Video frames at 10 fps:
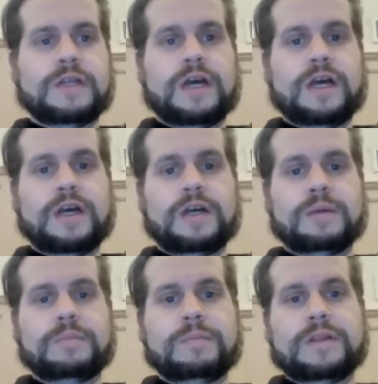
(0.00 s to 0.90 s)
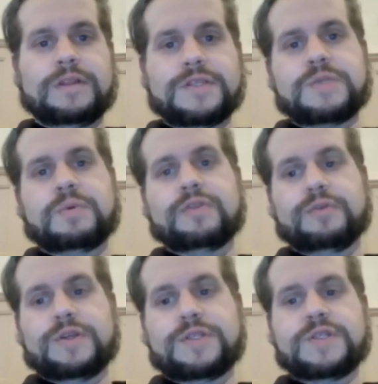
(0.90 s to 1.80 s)
And this is one of the
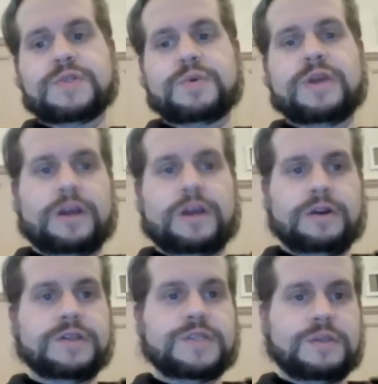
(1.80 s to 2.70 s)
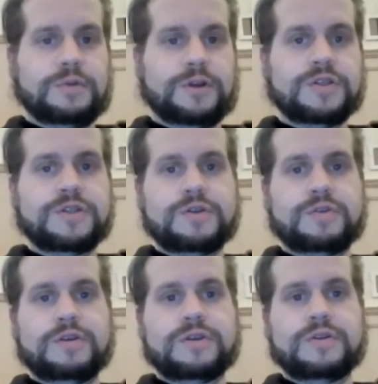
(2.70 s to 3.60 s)
reasons we hired somebody to
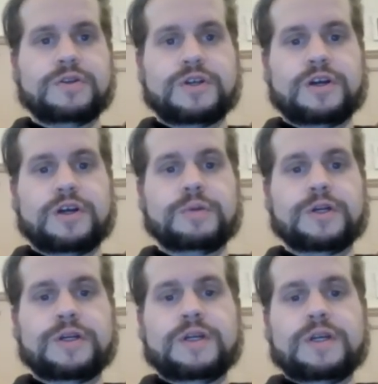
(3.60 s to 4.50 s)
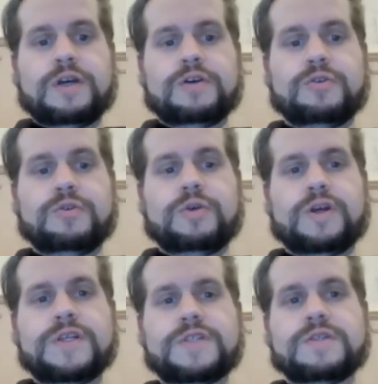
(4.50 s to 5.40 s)
do the job who
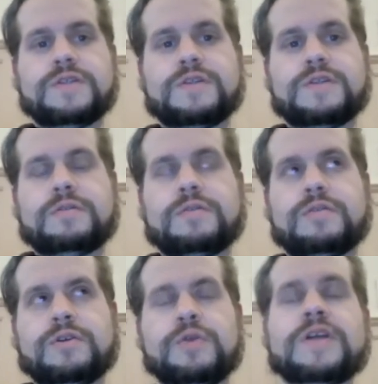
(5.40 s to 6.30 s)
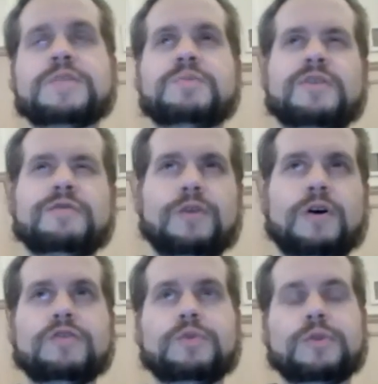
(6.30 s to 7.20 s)
has been
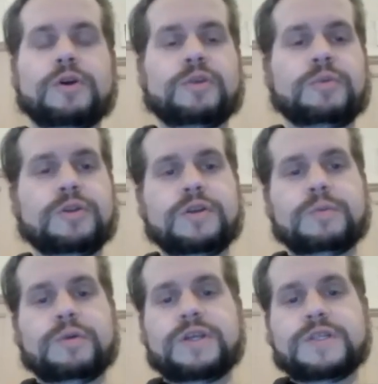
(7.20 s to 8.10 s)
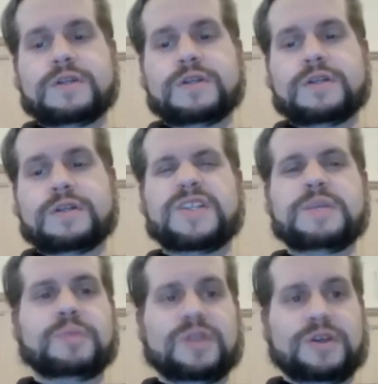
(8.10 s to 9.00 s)
involved with our community but isn't
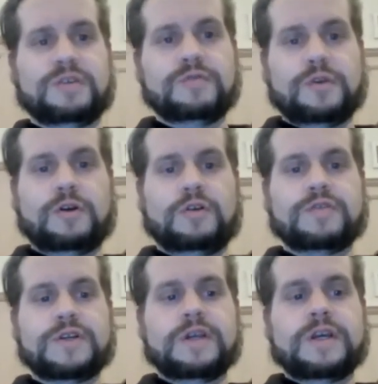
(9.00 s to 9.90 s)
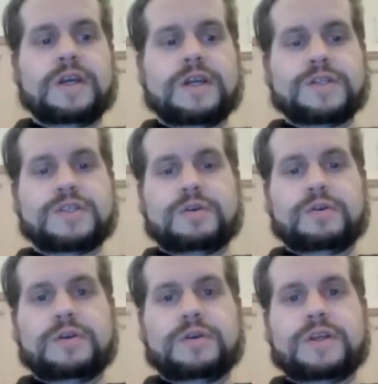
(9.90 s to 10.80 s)
deeply involved, and
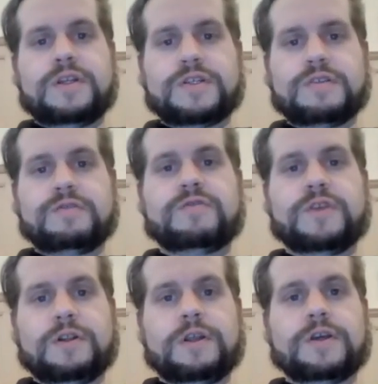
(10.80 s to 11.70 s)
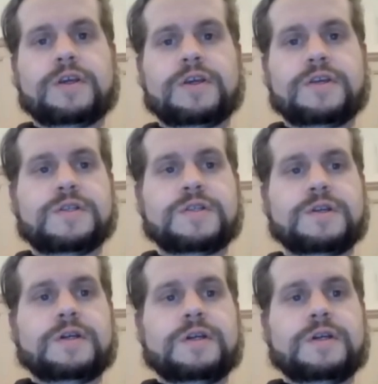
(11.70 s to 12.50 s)
so he doesn't feel like he's